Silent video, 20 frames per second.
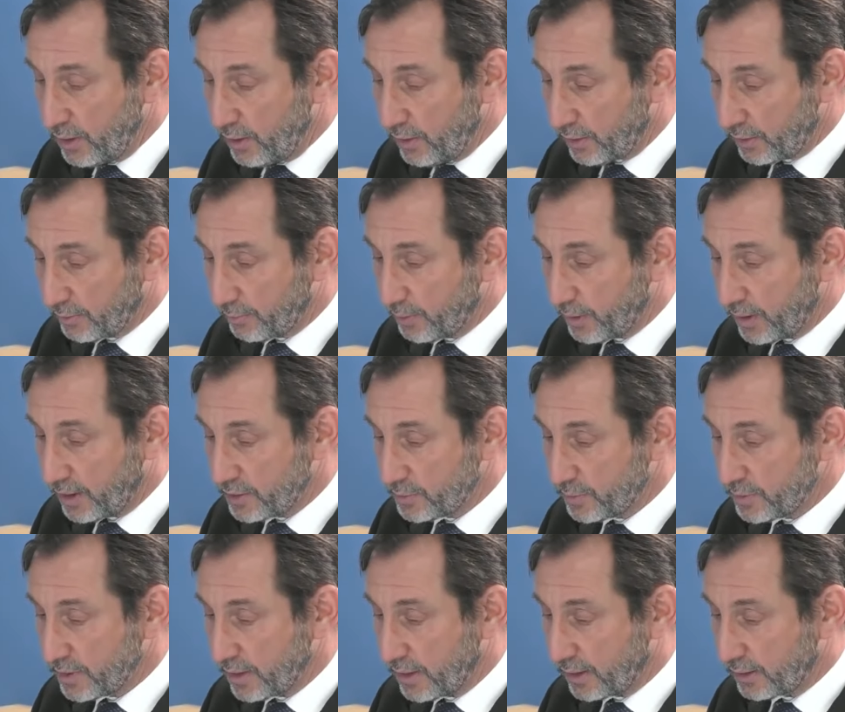that complies
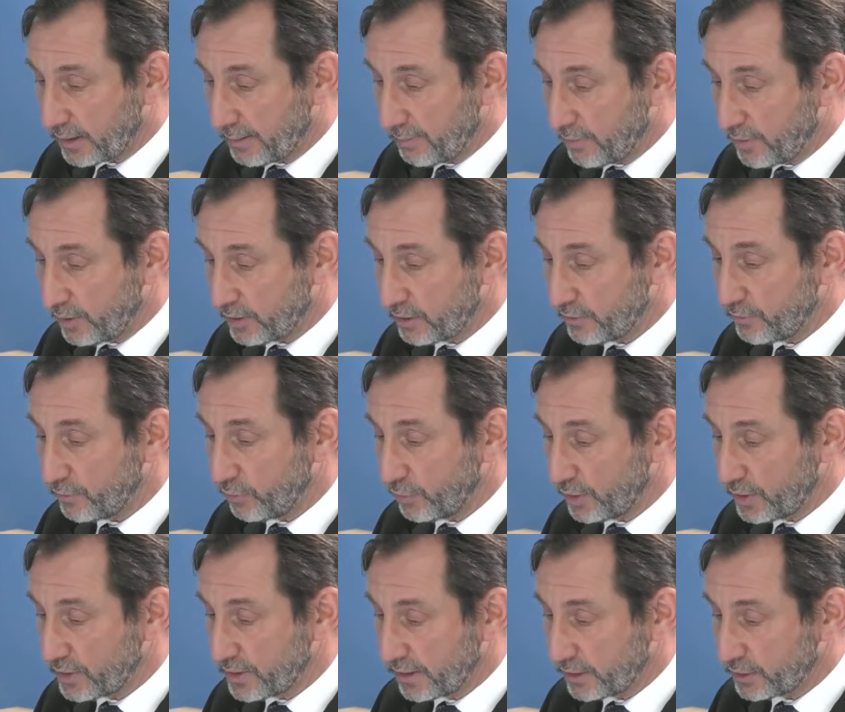with diagram 34
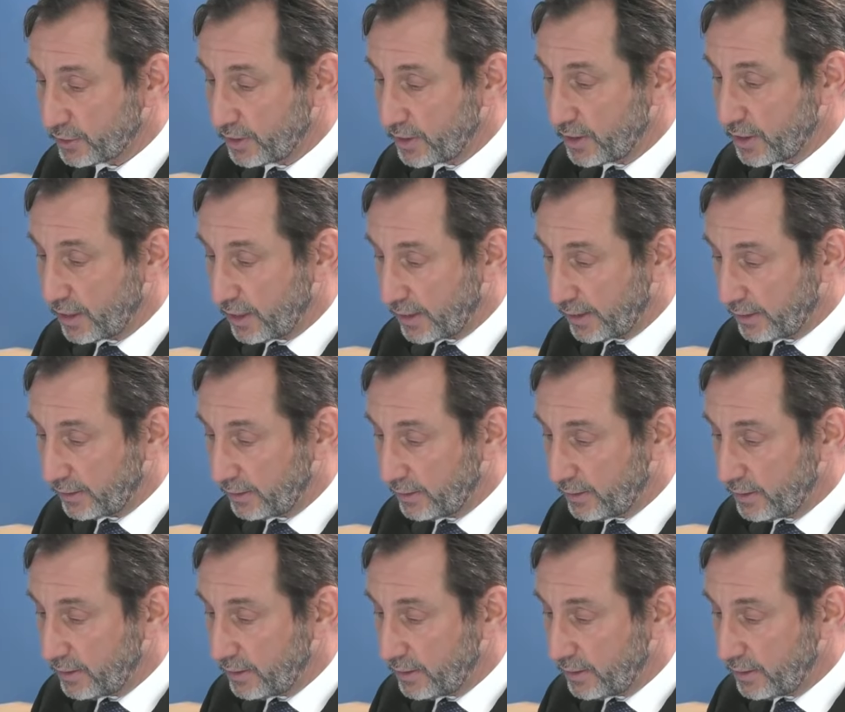in section 9.